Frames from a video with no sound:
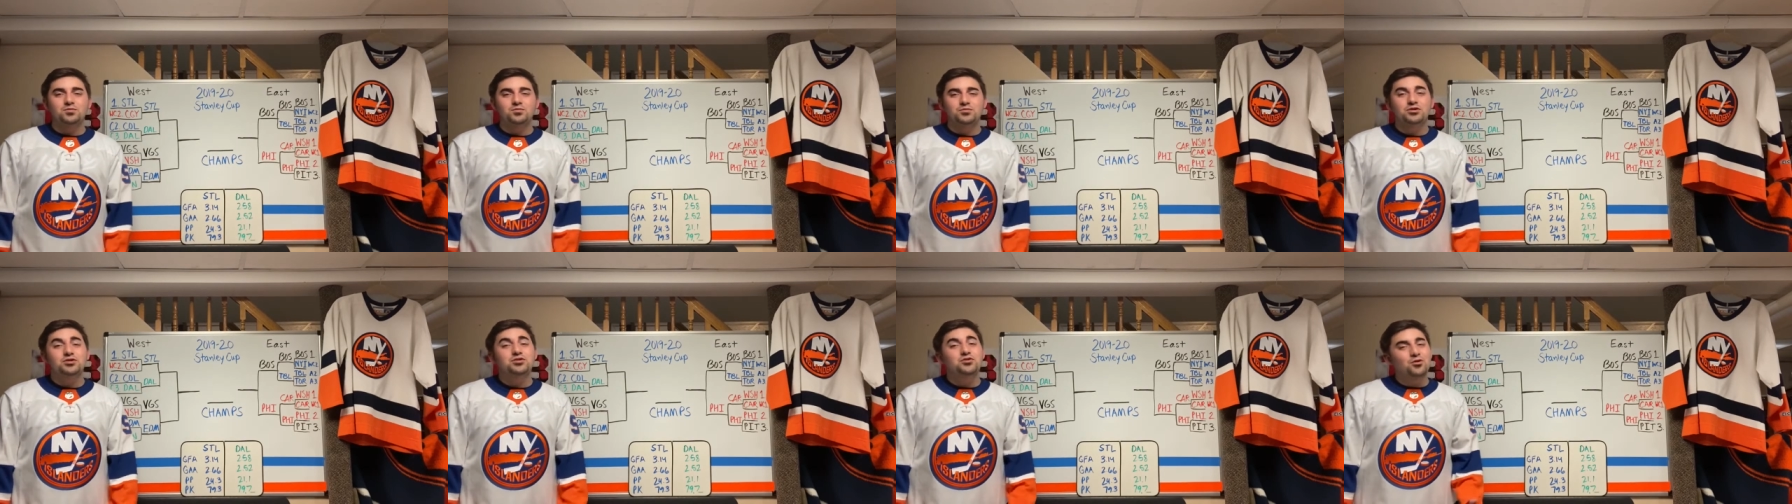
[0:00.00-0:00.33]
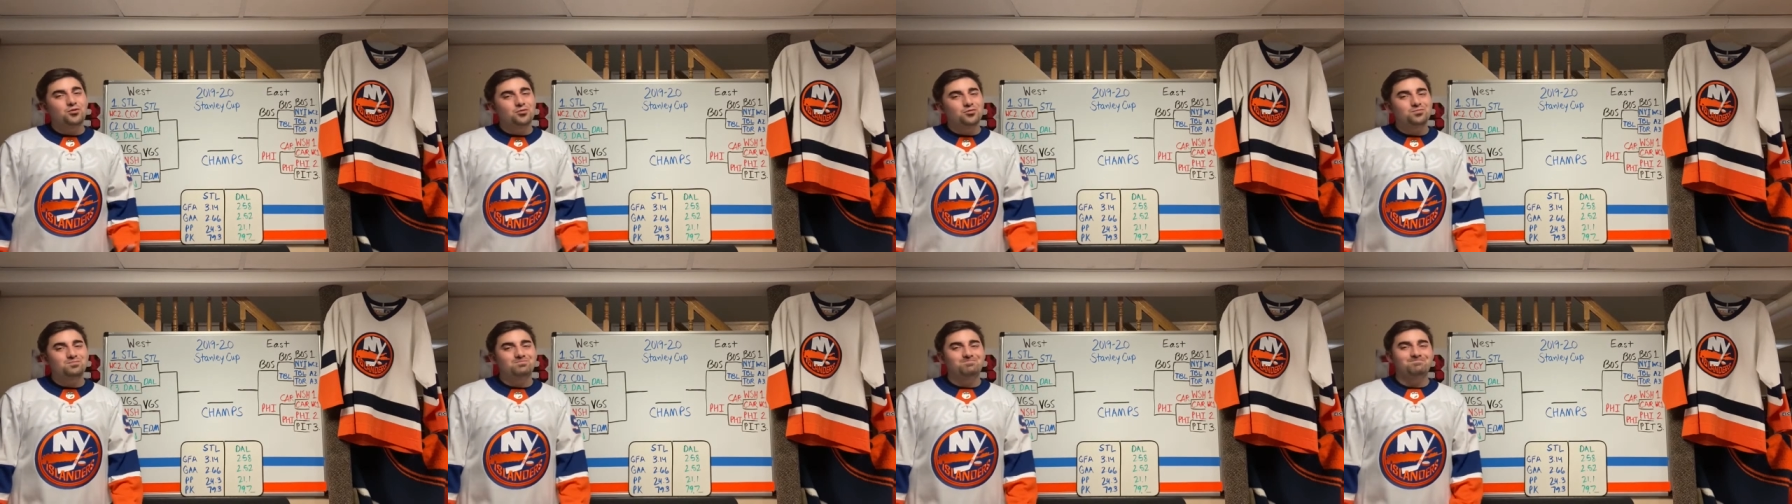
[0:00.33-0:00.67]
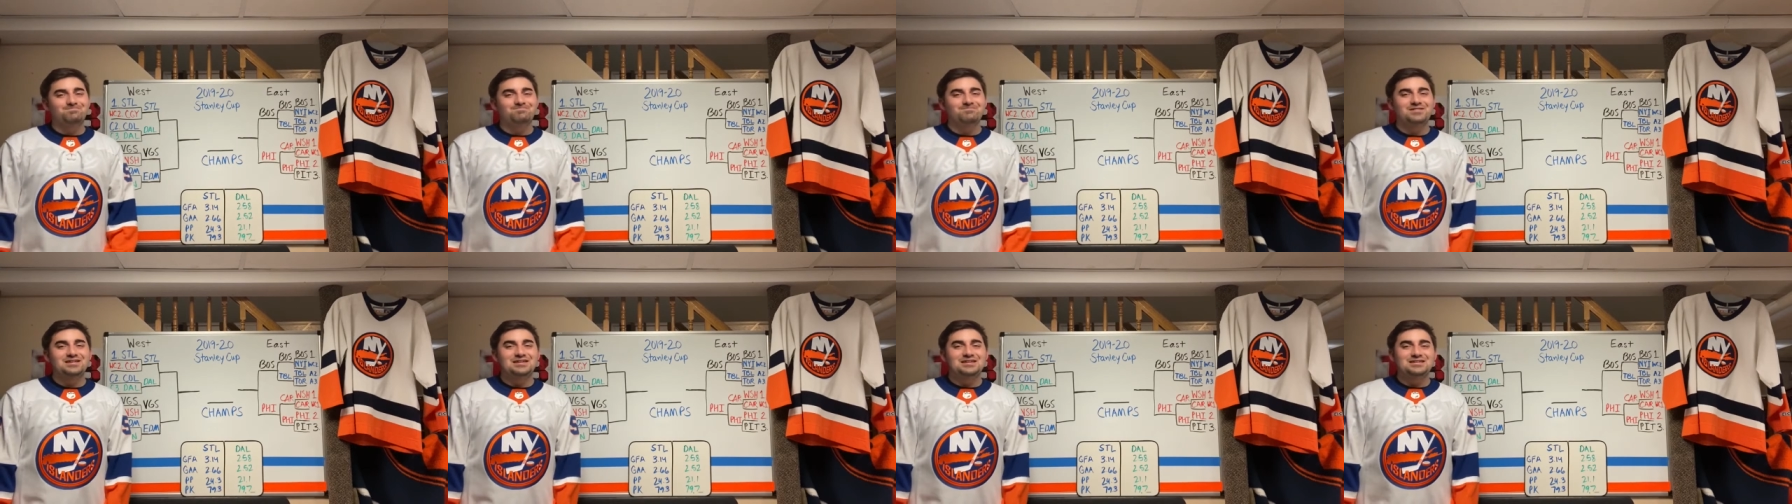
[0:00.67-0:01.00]
You know,
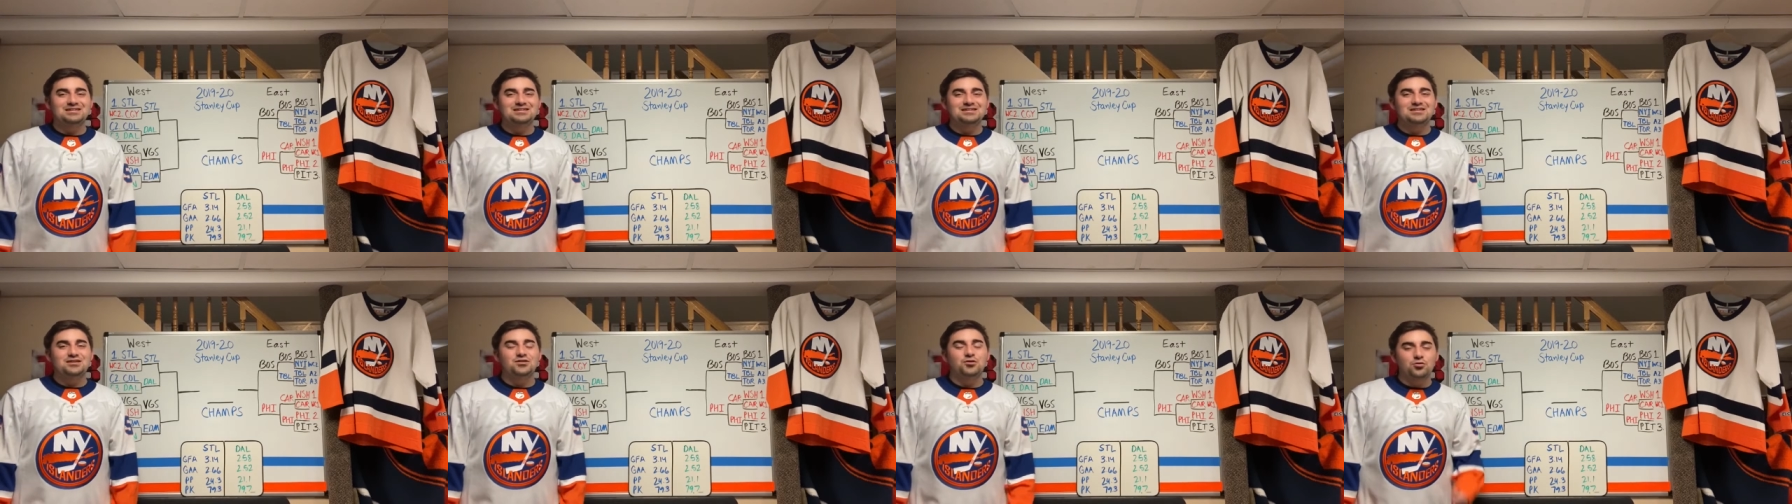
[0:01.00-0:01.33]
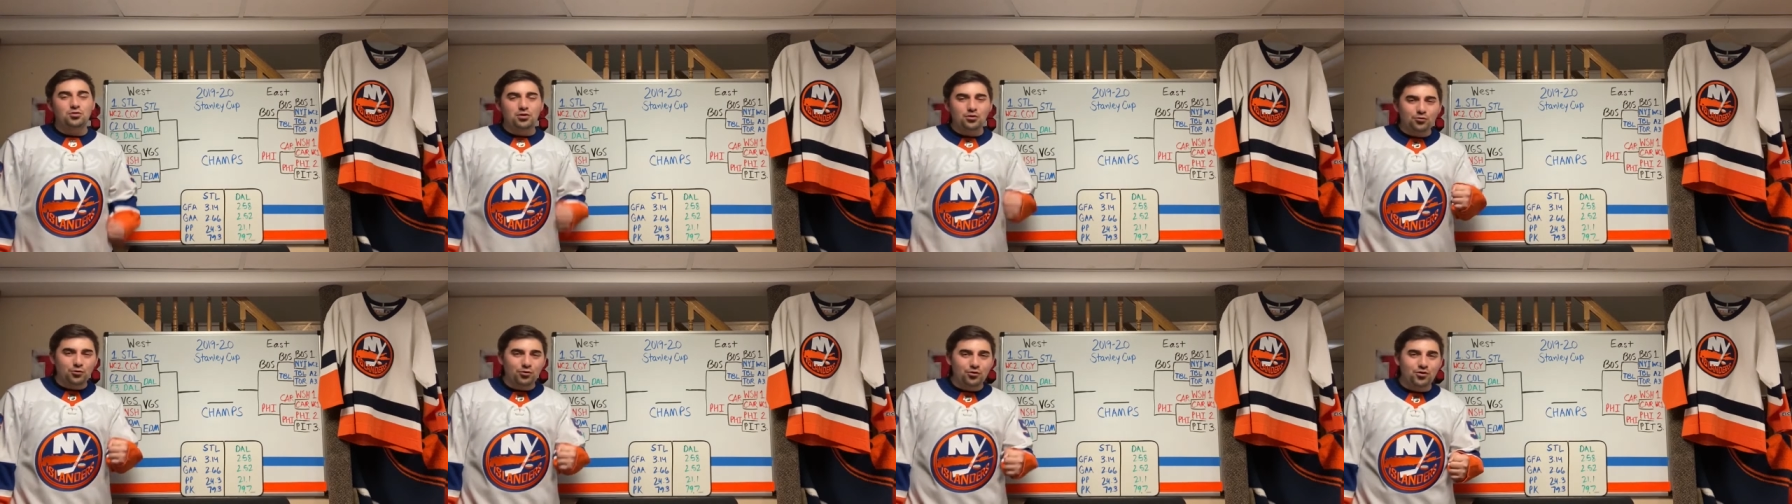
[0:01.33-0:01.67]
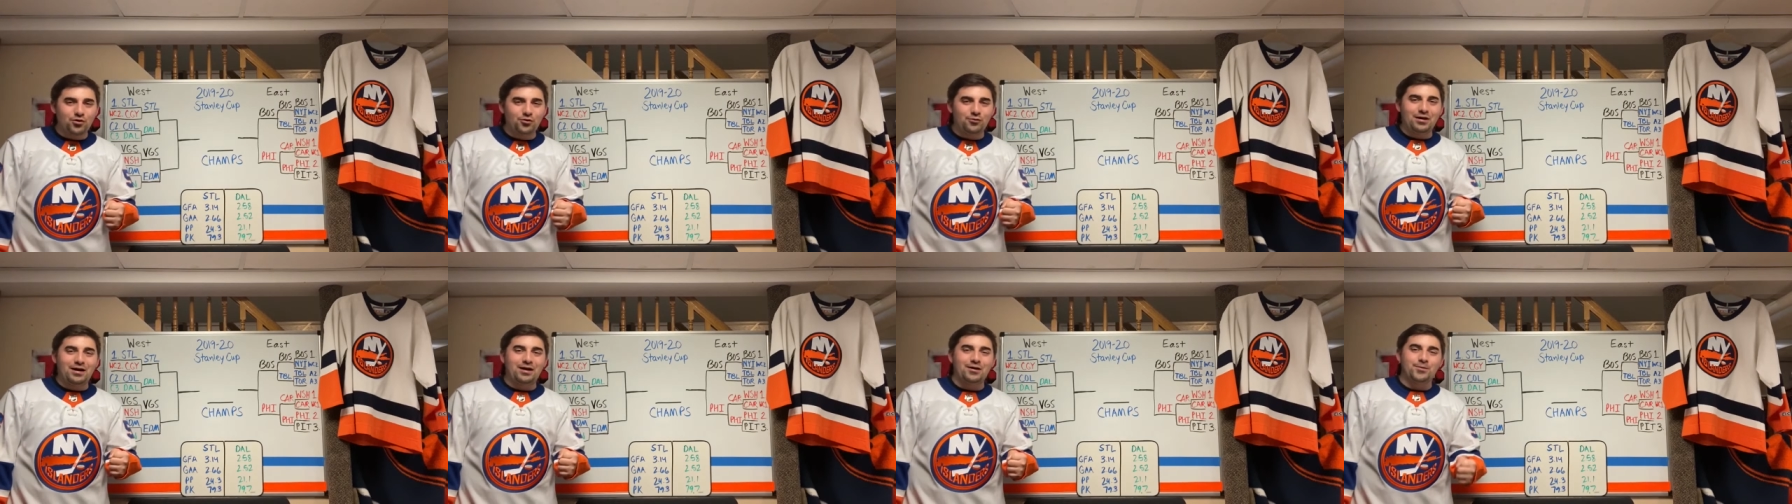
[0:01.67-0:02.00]
you know they will
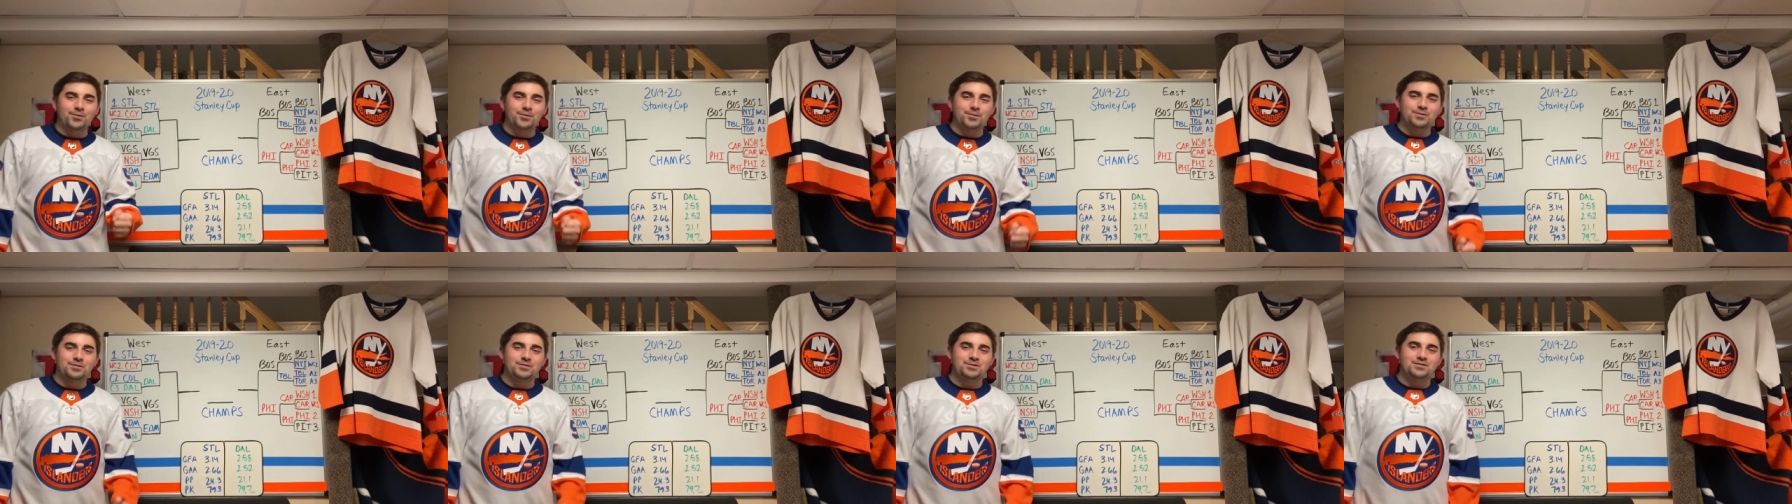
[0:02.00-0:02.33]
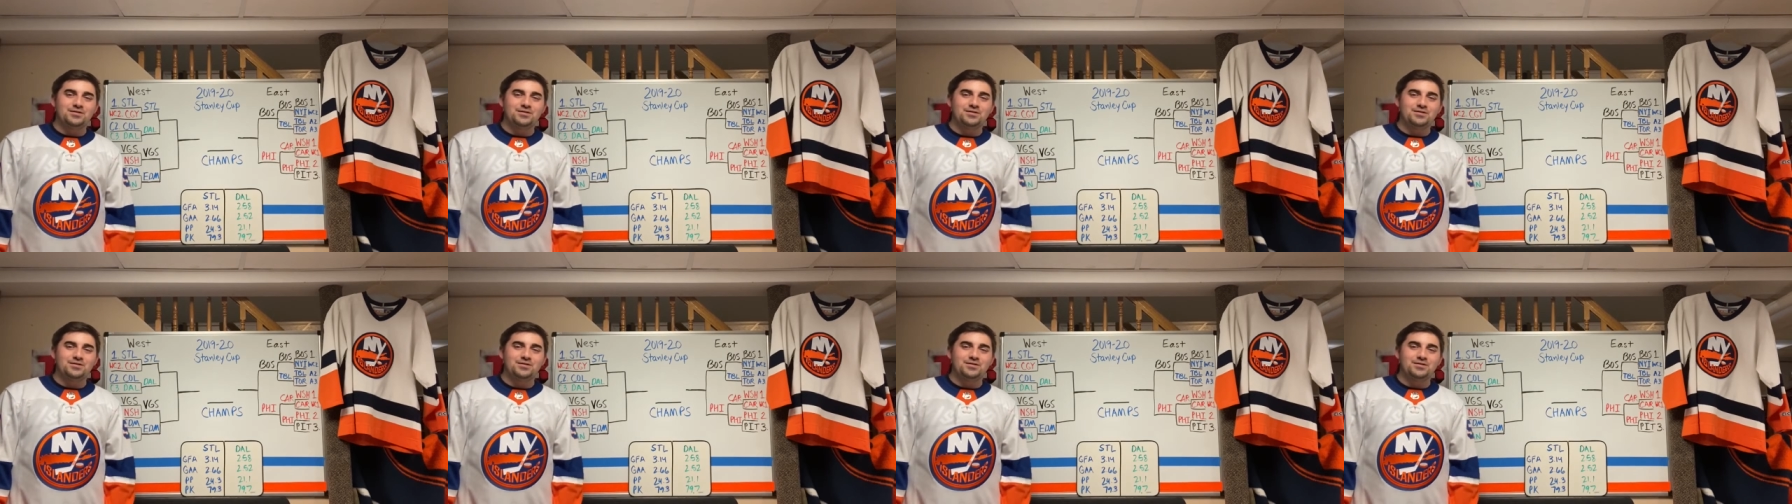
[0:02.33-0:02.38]
go out.